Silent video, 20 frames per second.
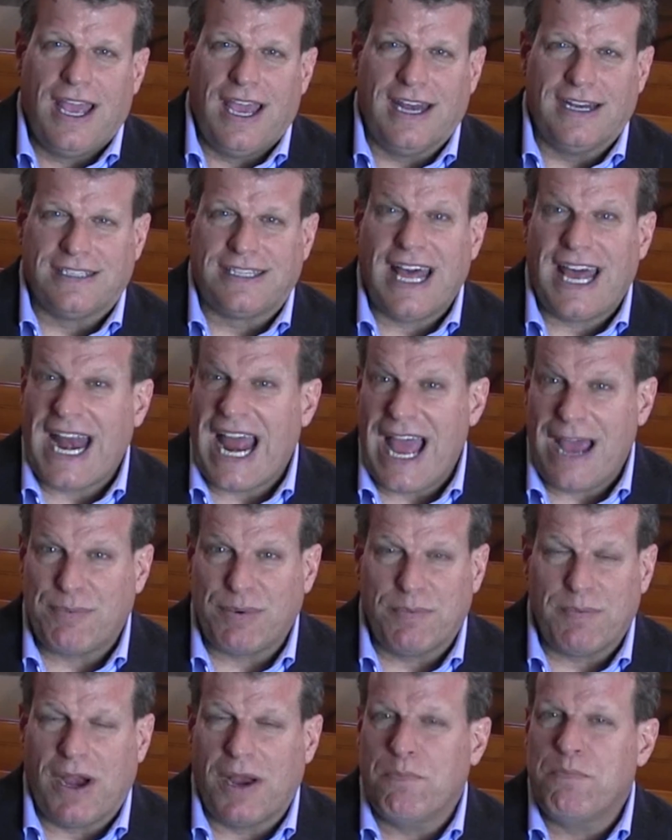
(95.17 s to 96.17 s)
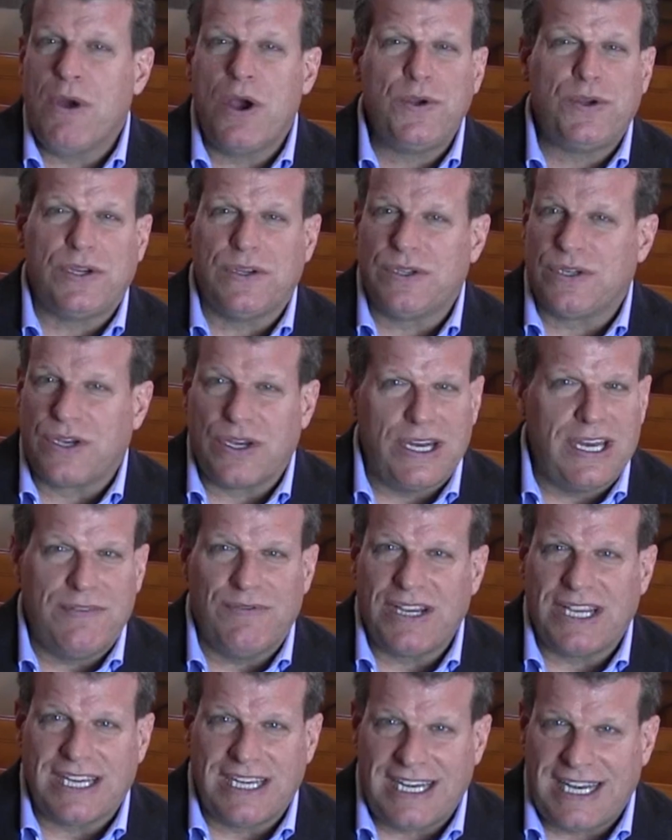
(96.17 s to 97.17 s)
And as that happened, my emotions couldn't
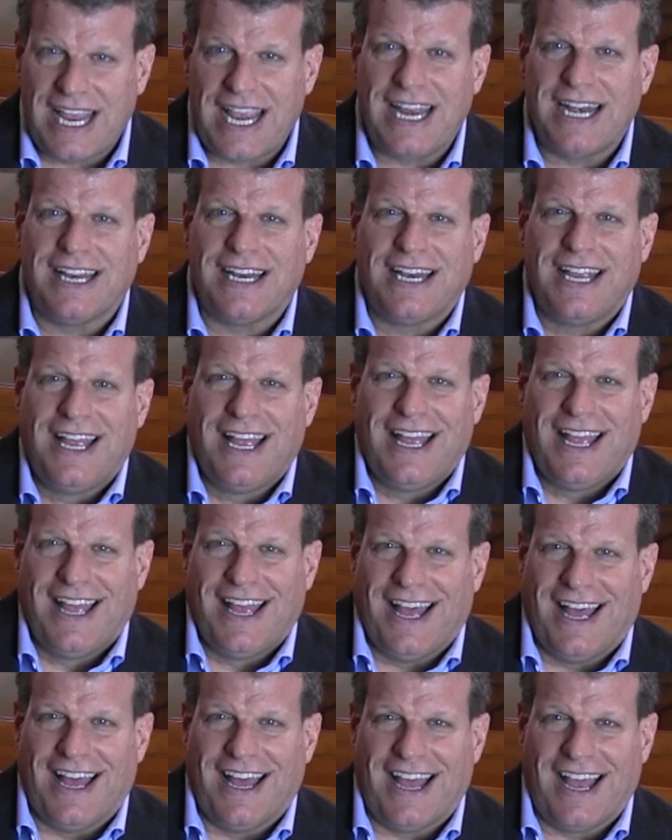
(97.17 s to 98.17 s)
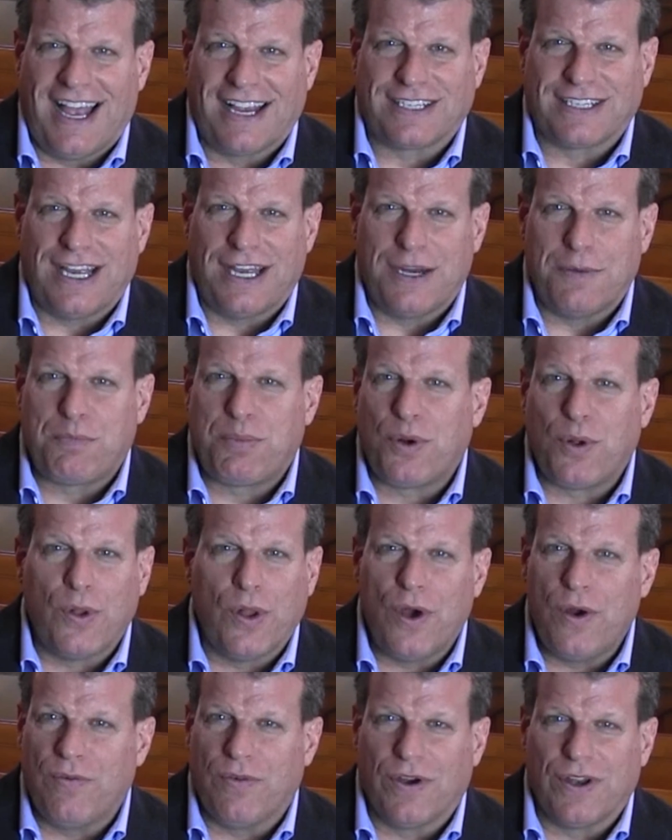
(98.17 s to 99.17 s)
even contain it. I actually had to
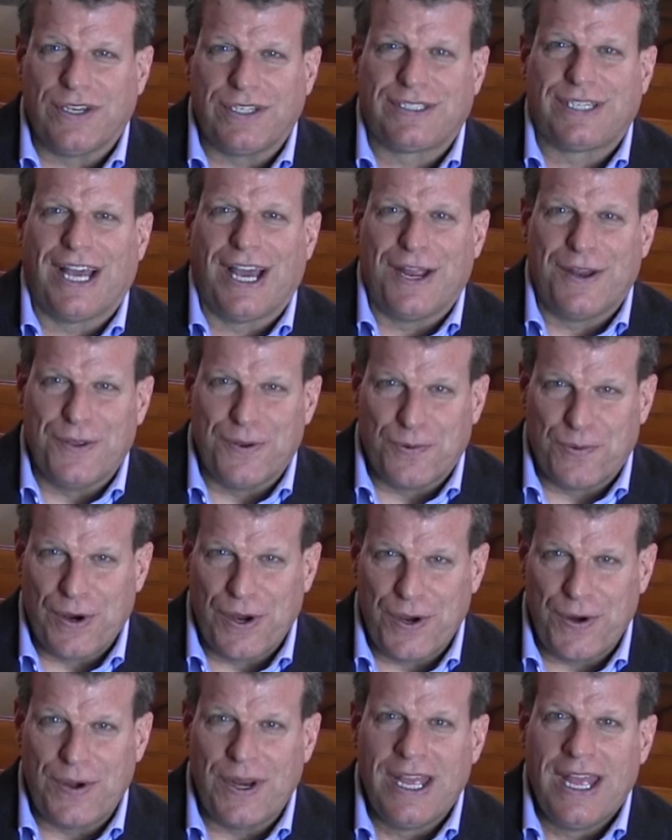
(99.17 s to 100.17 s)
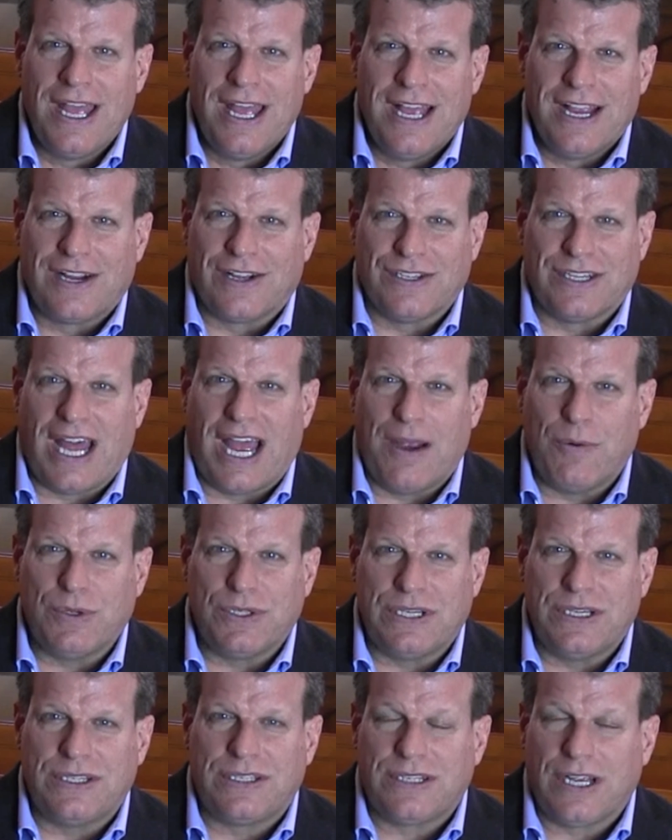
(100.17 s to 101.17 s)
pull over on the side of the road because I
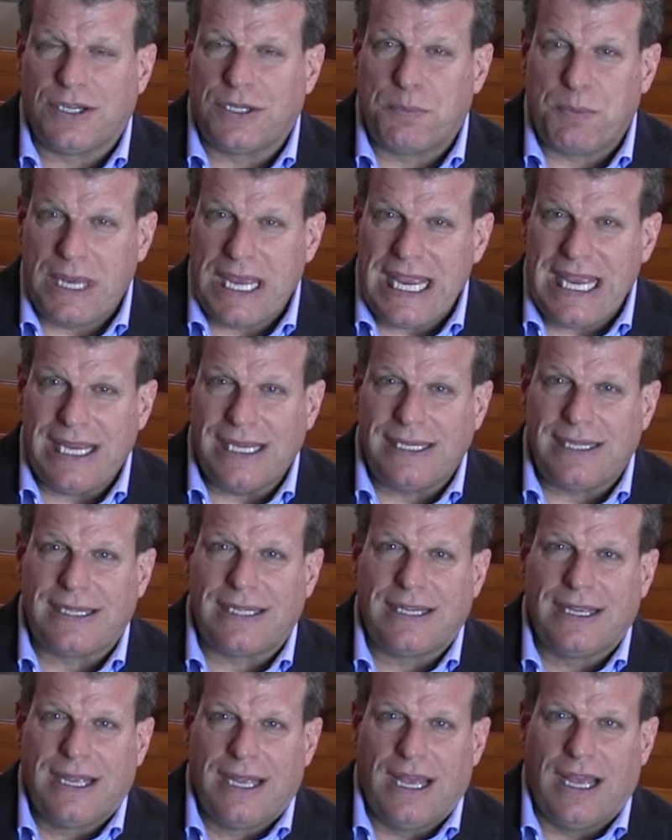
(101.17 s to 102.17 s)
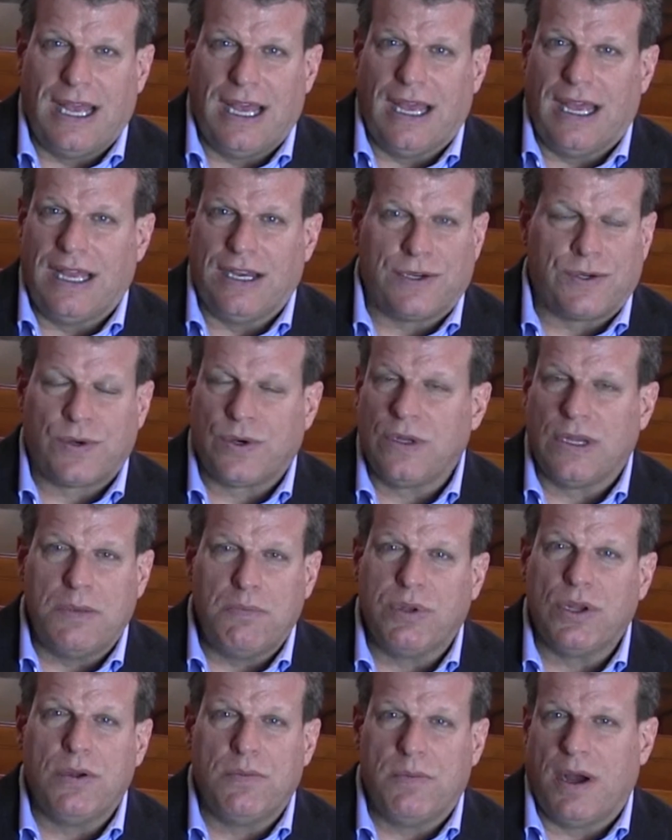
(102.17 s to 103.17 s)
was in such peace. It truly
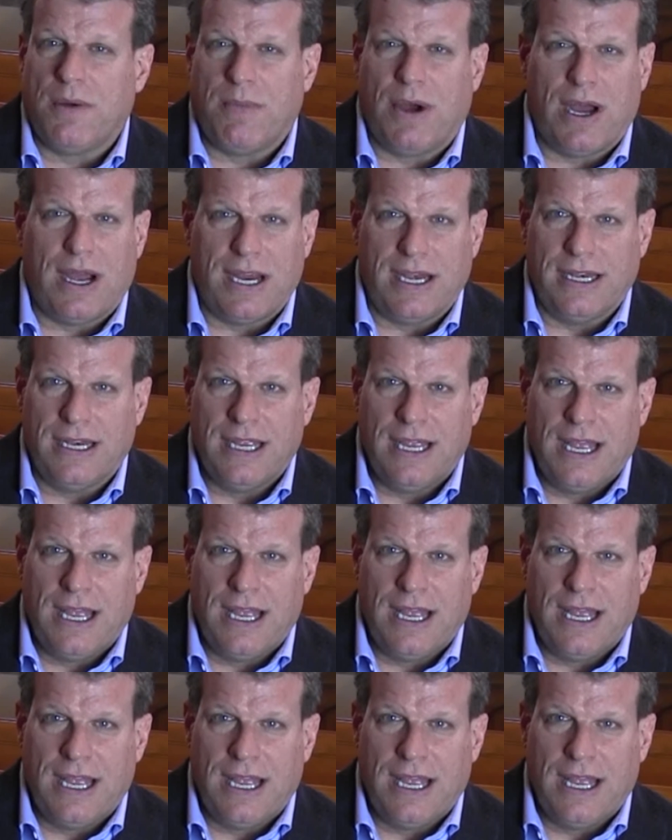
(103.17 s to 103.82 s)
blew my mind.